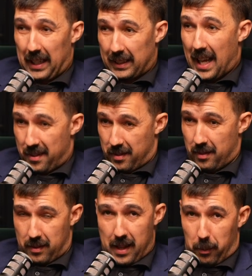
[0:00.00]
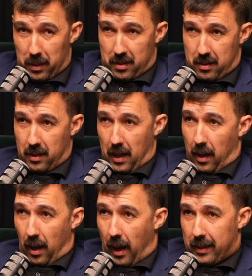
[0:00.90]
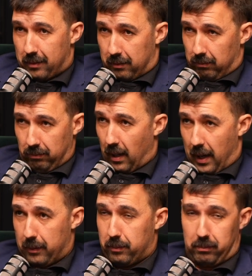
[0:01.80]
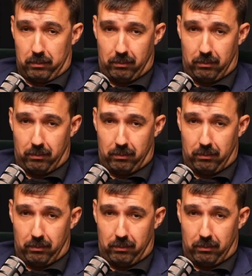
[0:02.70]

Like, yeah, that's, that's considered big. That was I, I